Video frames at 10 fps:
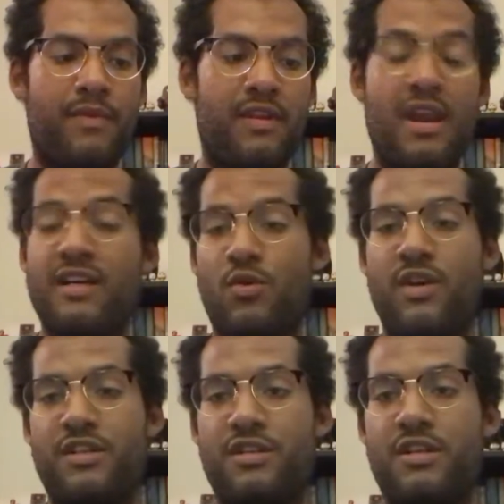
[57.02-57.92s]
The next
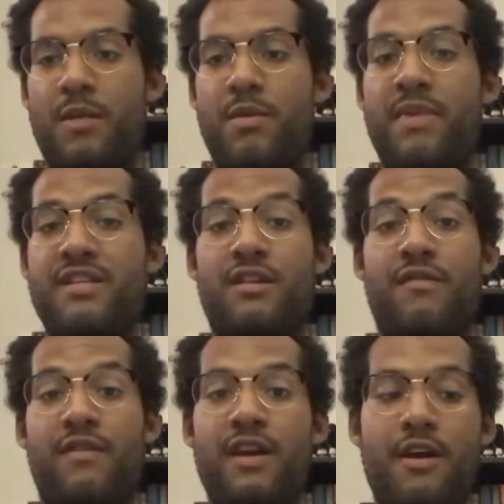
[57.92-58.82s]
question is going to be based on the
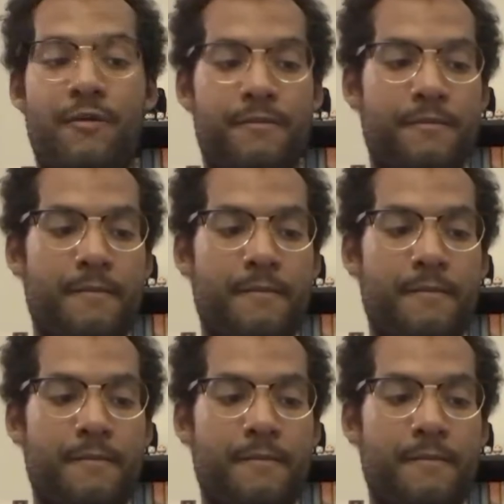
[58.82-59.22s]
video.